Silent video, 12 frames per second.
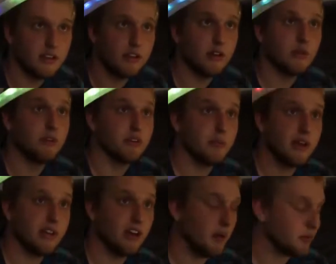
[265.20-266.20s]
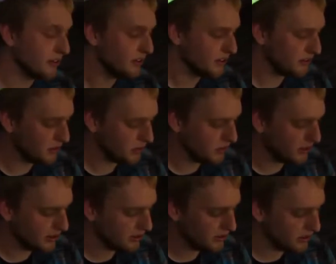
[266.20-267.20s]
you know, as many options as you
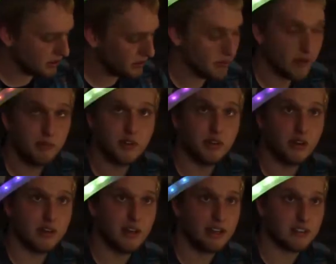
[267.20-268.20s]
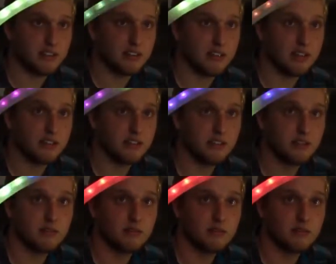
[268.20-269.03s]
wanted. So I'm going to go ahead and exit this